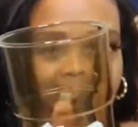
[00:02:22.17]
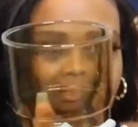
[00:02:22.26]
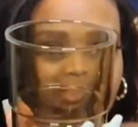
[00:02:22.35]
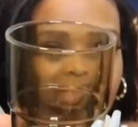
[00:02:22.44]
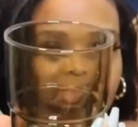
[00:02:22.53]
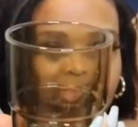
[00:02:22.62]

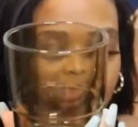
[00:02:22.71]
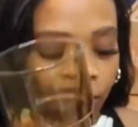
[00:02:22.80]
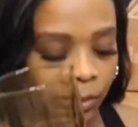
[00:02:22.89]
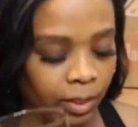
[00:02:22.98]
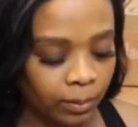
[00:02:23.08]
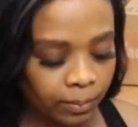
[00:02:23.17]
They are so
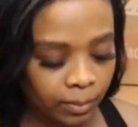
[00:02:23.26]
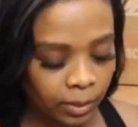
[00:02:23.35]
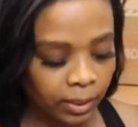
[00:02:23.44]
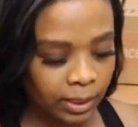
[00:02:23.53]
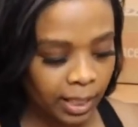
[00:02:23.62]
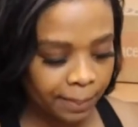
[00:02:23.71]
cute. So
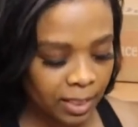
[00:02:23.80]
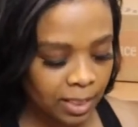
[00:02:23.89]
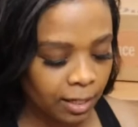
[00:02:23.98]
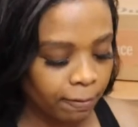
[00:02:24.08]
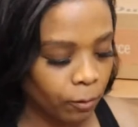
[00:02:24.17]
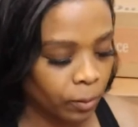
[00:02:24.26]
these came in a set
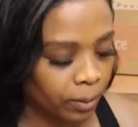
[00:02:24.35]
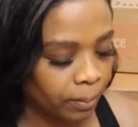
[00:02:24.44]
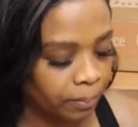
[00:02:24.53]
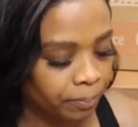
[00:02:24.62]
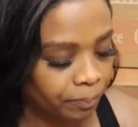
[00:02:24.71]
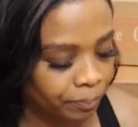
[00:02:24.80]
of four.
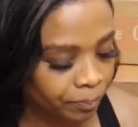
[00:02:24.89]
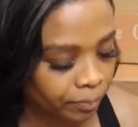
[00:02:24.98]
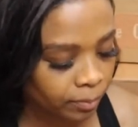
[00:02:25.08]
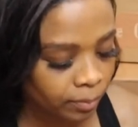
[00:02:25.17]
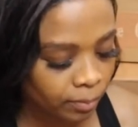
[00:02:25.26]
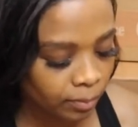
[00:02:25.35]

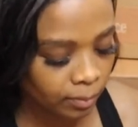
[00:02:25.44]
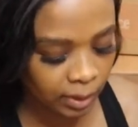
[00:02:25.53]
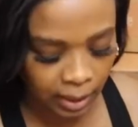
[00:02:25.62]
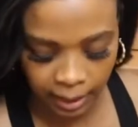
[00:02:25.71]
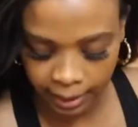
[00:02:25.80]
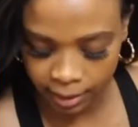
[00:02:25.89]

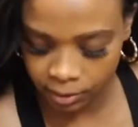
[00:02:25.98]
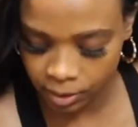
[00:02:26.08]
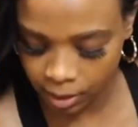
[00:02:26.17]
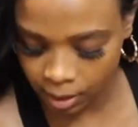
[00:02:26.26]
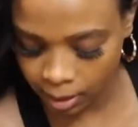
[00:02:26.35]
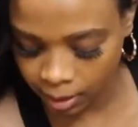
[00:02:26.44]
I like those a lot.